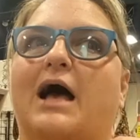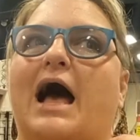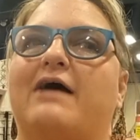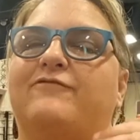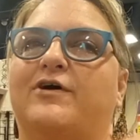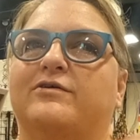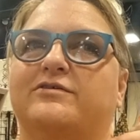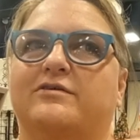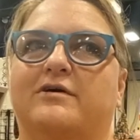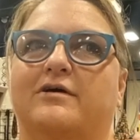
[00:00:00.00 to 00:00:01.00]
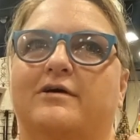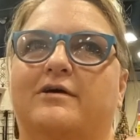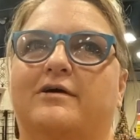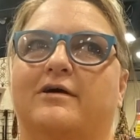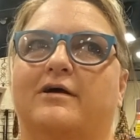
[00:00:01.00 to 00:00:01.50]
I felt
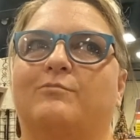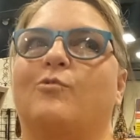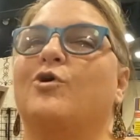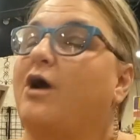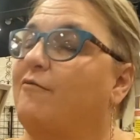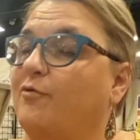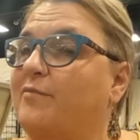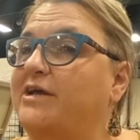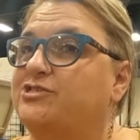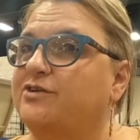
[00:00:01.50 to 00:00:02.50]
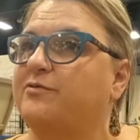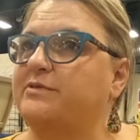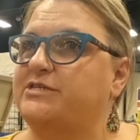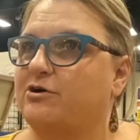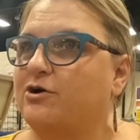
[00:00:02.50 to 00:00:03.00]
more confirmation from
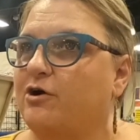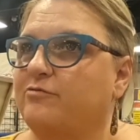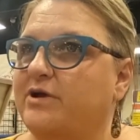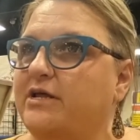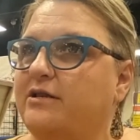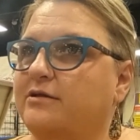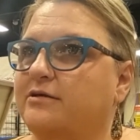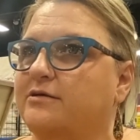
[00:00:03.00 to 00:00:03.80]
the tarot card reading,